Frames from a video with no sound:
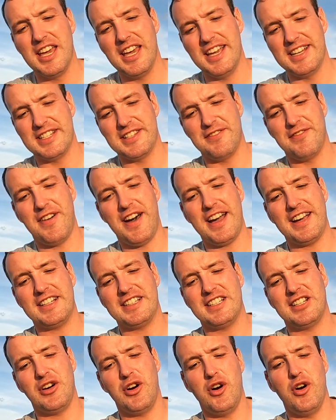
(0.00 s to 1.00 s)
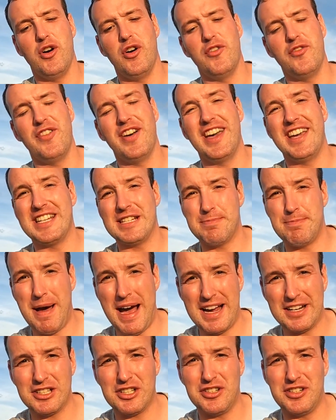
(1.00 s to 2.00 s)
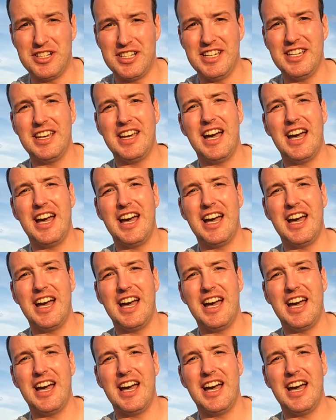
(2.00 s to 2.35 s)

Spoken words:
is the fact of its battery.